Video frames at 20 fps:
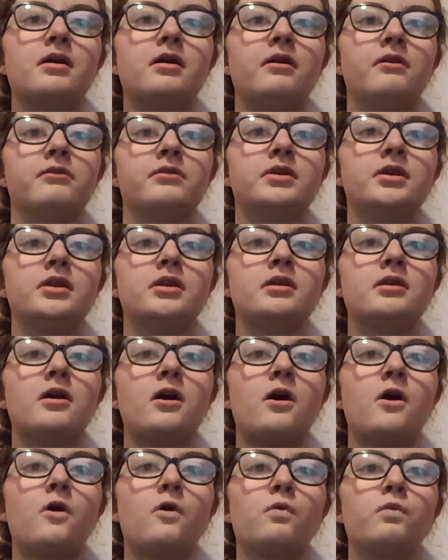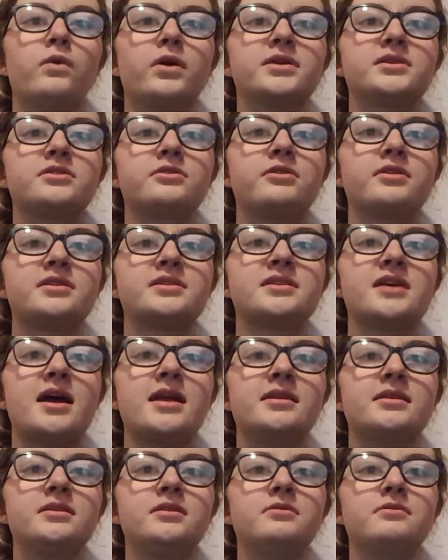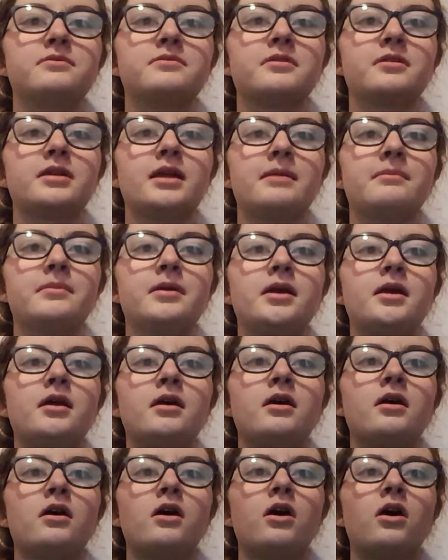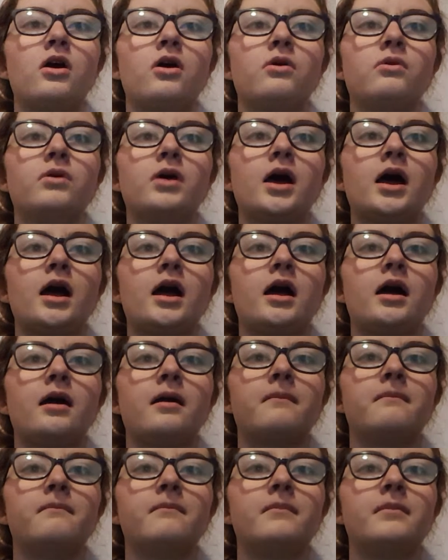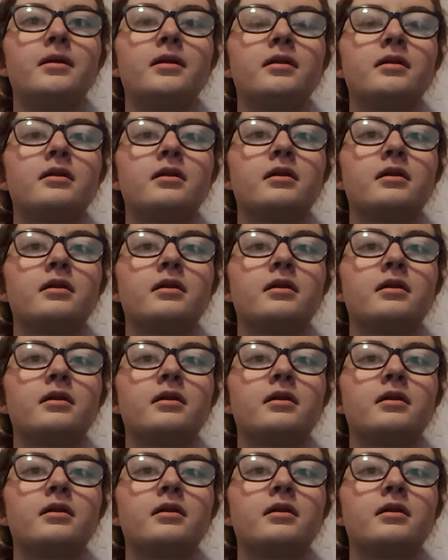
oh no, does Lloyd decide to do for the time? Oh, um,